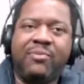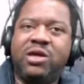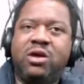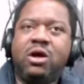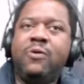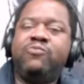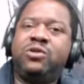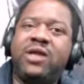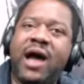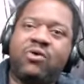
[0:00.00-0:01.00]
I mean,
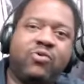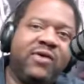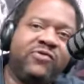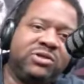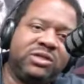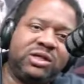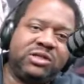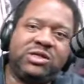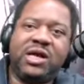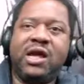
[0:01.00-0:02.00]
Doc Rivers is the
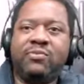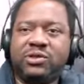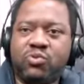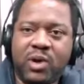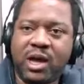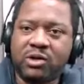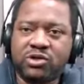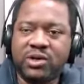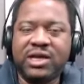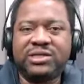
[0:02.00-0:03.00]
GM as well,
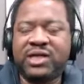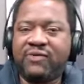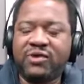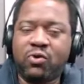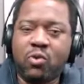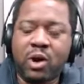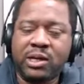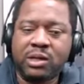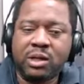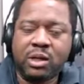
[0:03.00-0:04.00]
so he's definitely the
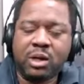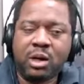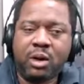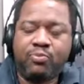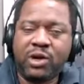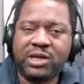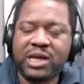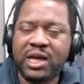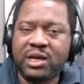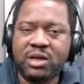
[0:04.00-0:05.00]
one
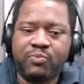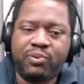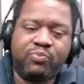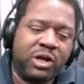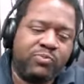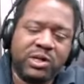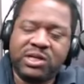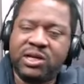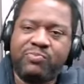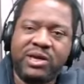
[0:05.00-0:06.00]
putting in the
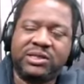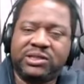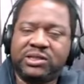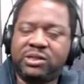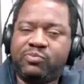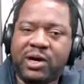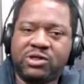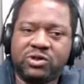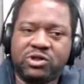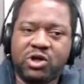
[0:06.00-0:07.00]
putting in the pieces to the
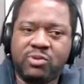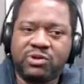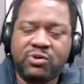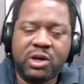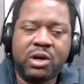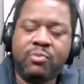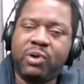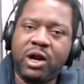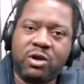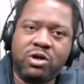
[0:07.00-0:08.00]
puzzle in terms of
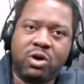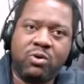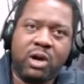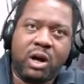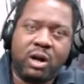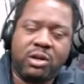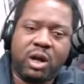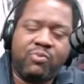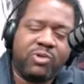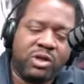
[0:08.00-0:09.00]
player, you know, uh,
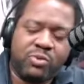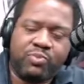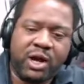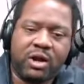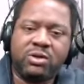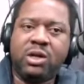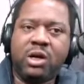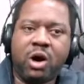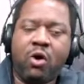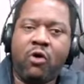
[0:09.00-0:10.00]
uh, player
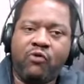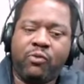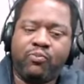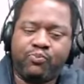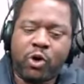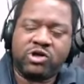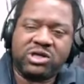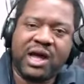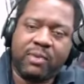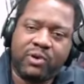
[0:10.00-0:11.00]
over
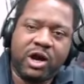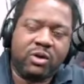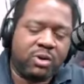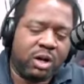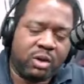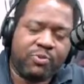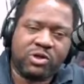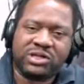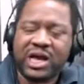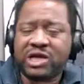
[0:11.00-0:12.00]
personnel, player uh,
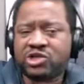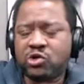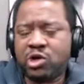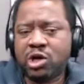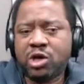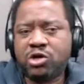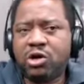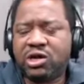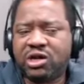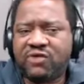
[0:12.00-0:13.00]
personnel. So
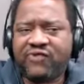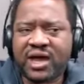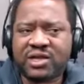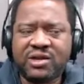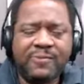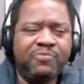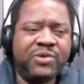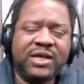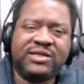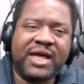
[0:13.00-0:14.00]
you're looking at the fact that
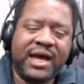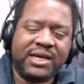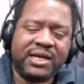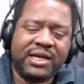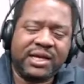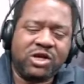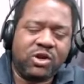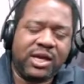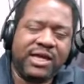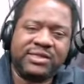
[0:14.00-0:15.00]
it's not, you
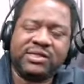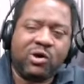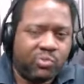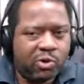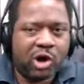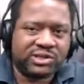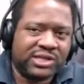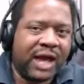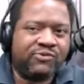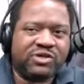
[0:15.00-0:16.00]
know, he's his own boss
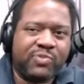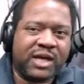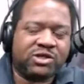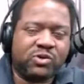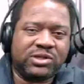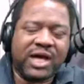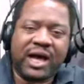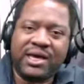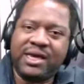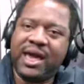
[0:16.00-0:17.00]
in that respect. So it's
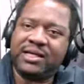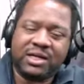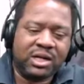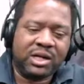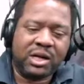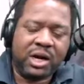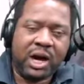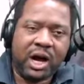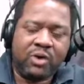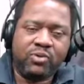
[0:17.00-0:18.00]
not like he had to
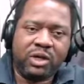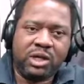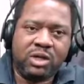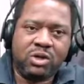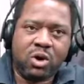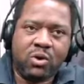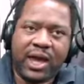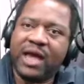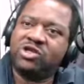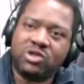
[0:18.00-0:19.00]
uh, really, you know,
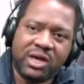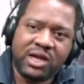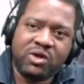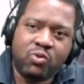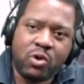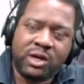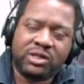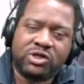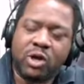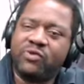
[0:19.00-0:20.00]
answer to anyone
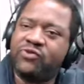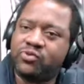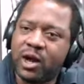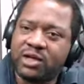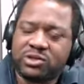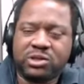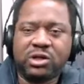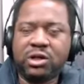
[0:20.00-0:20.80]
in terms of his roster.